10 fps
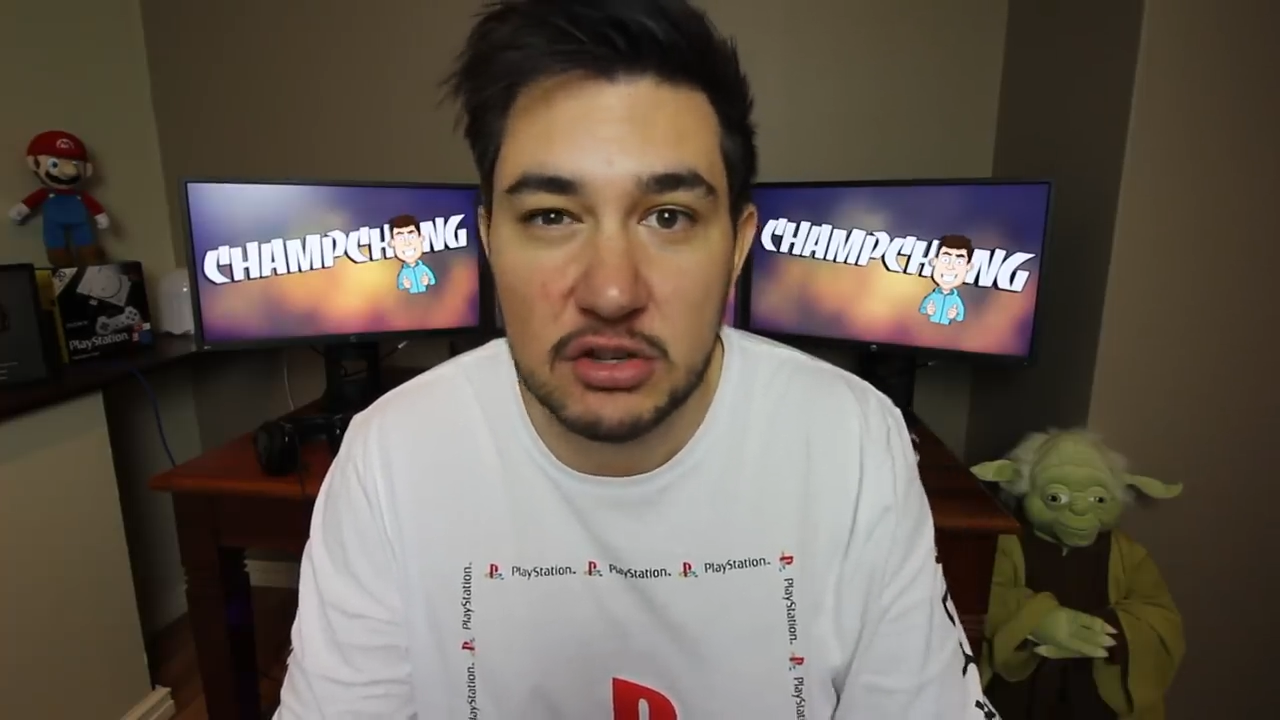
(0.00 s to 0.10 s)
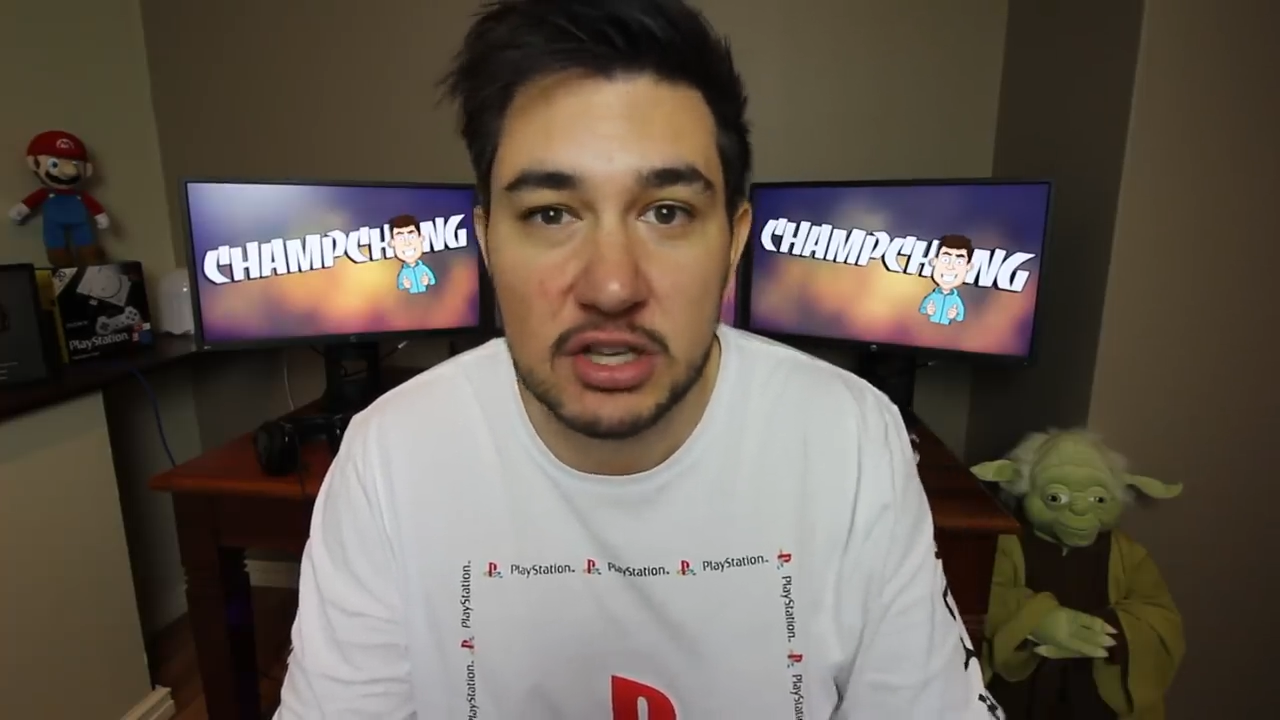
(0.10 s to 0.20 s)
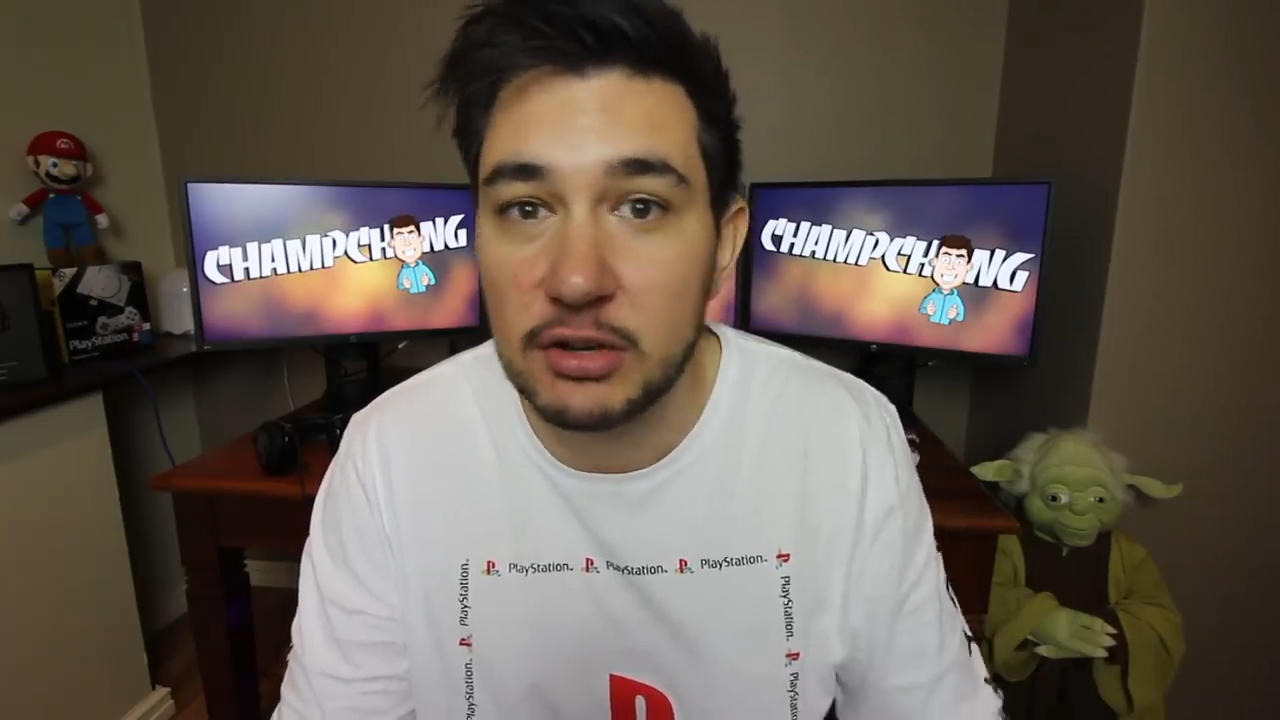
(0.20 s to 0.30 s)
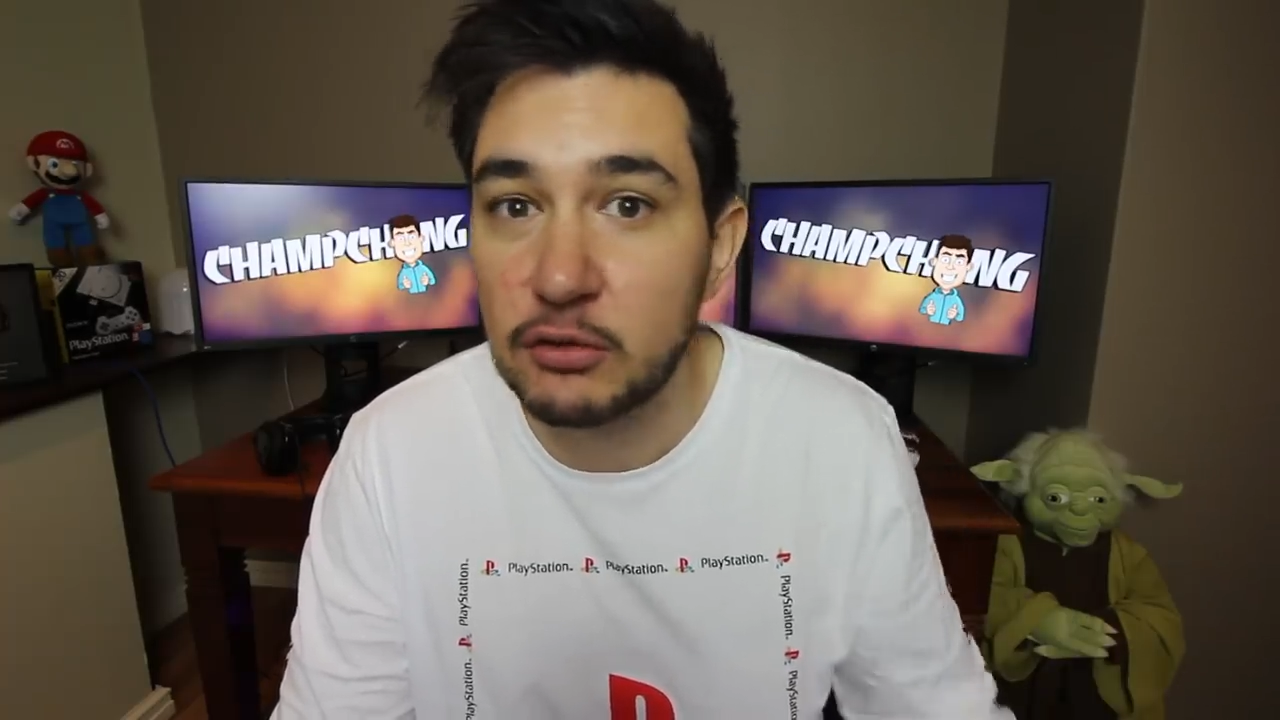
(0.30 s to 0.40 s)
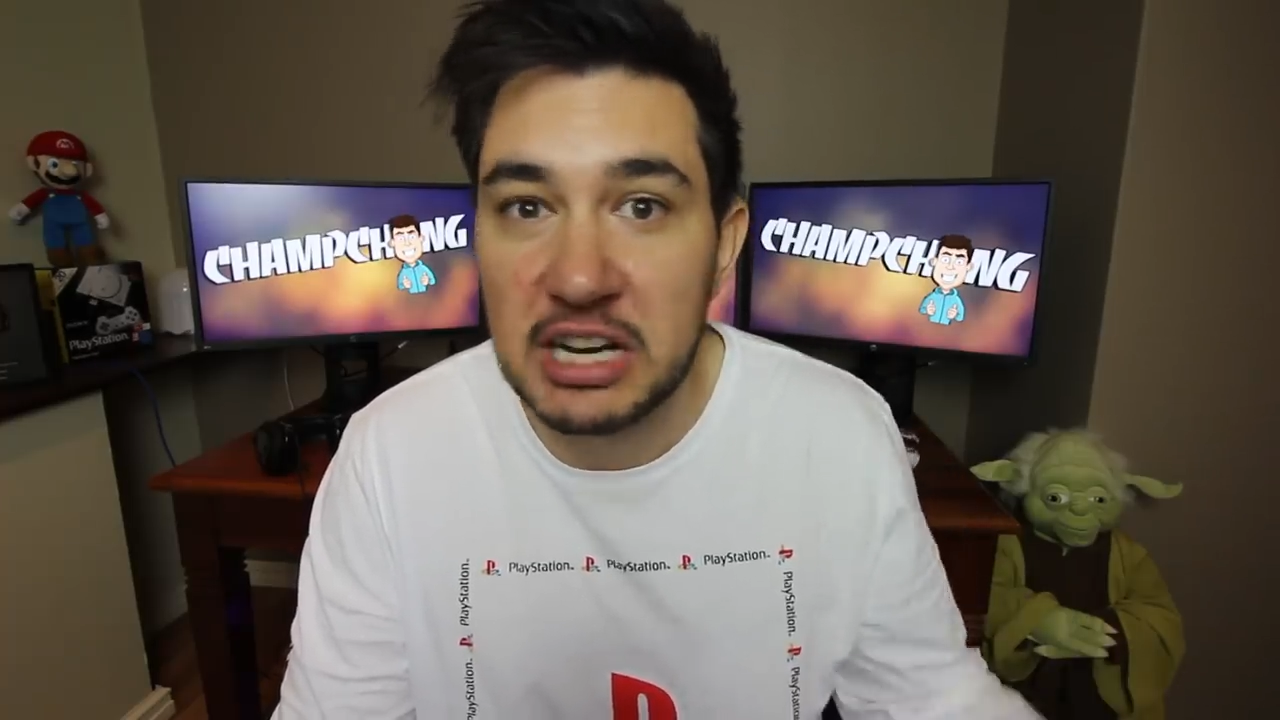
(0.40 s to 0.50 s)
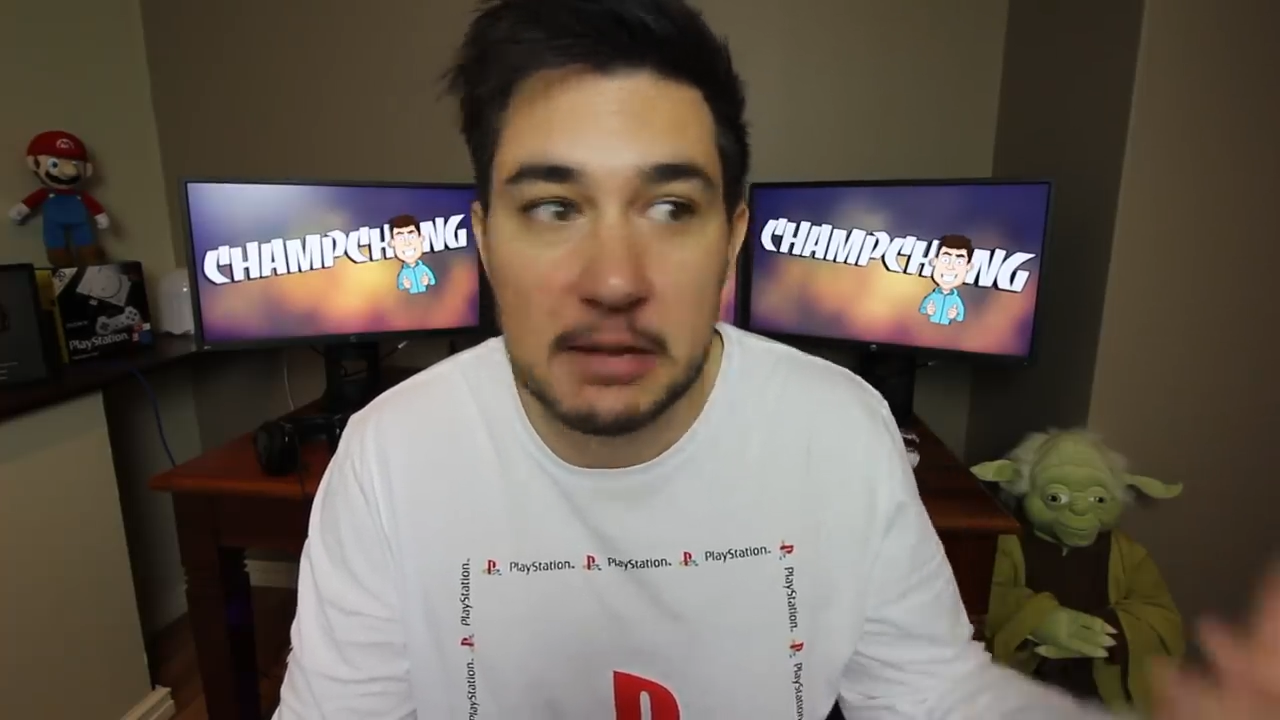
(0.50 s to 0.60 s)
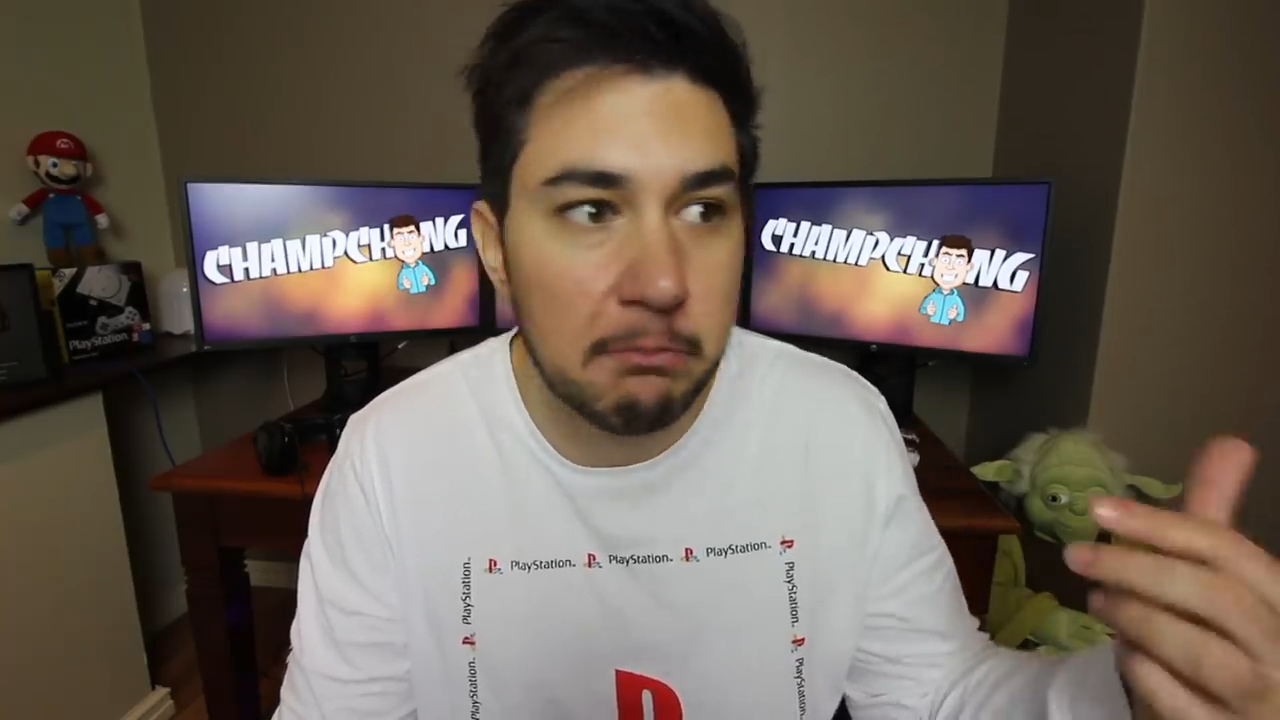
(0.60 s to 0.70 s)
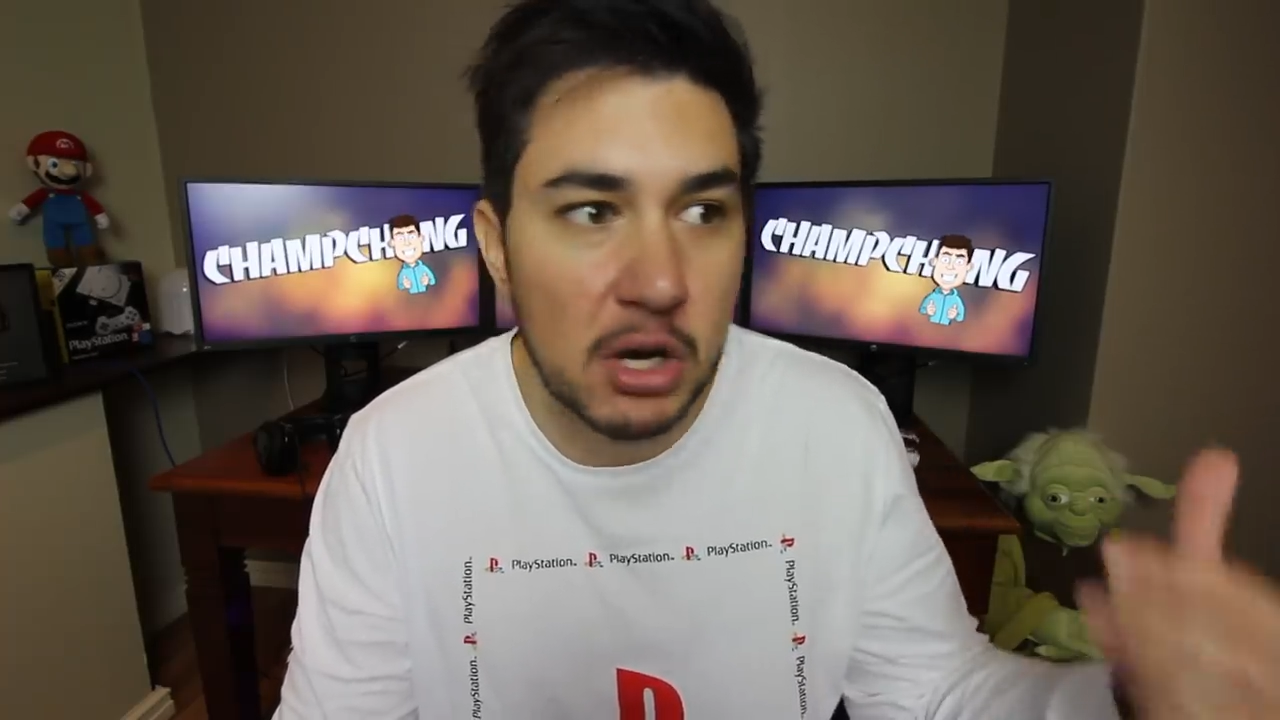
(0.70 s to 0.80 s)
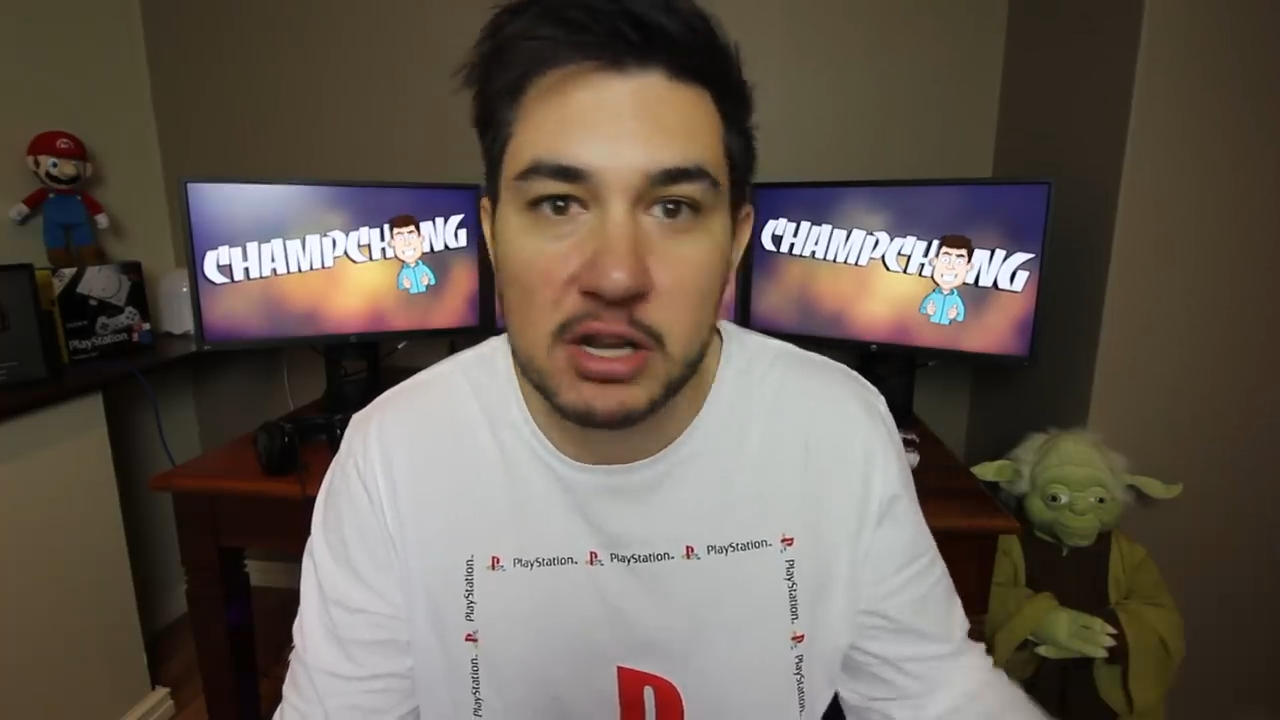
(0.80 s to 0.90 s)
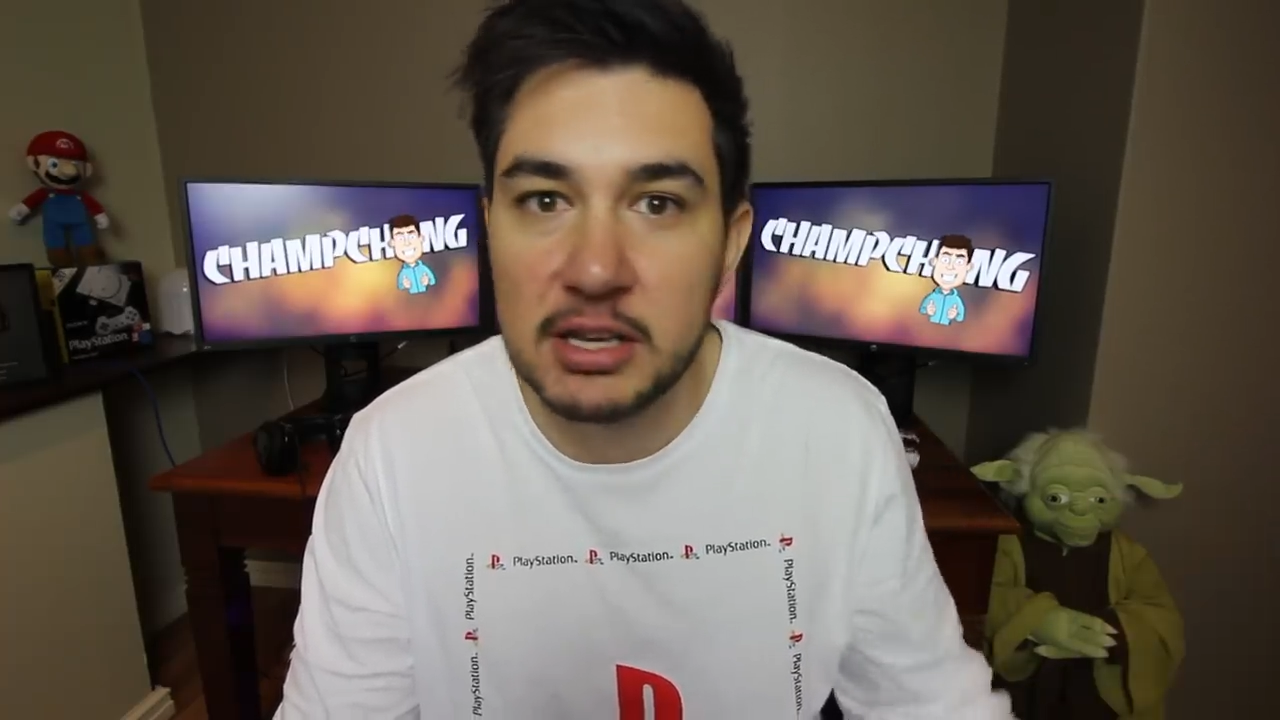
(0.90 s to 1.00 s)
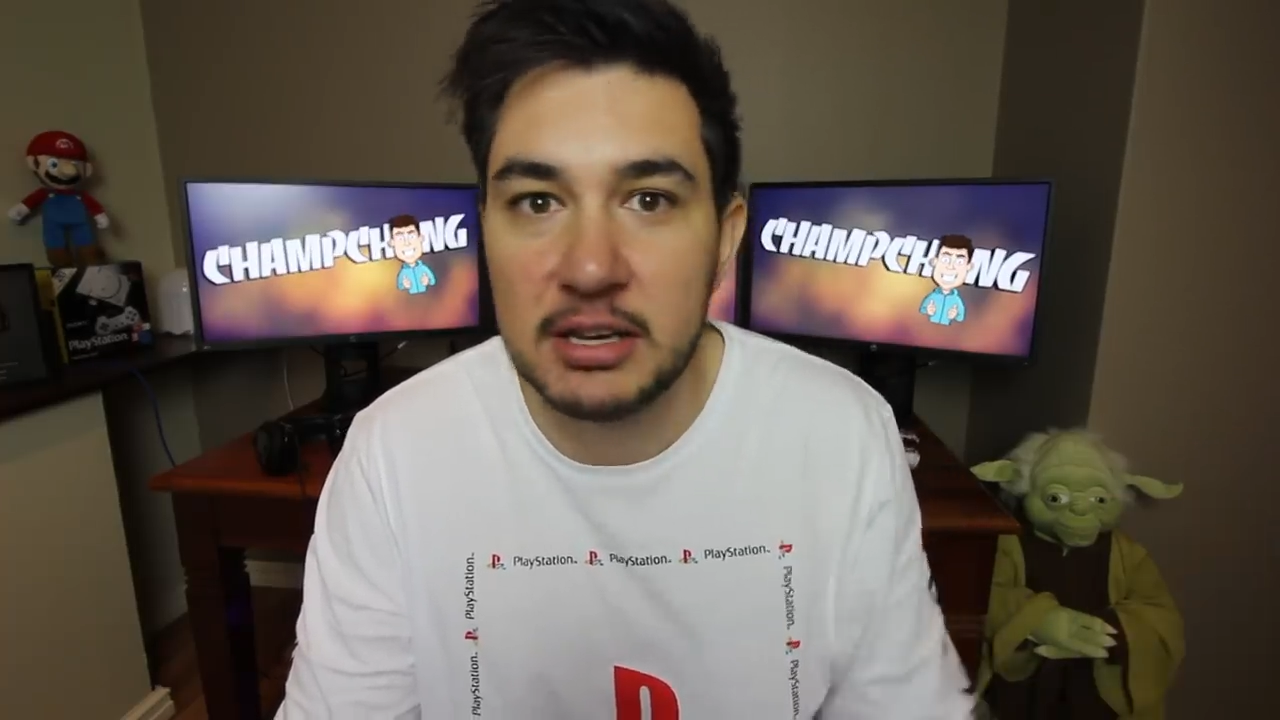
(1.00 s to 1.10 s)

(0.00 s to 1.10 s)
You can read a book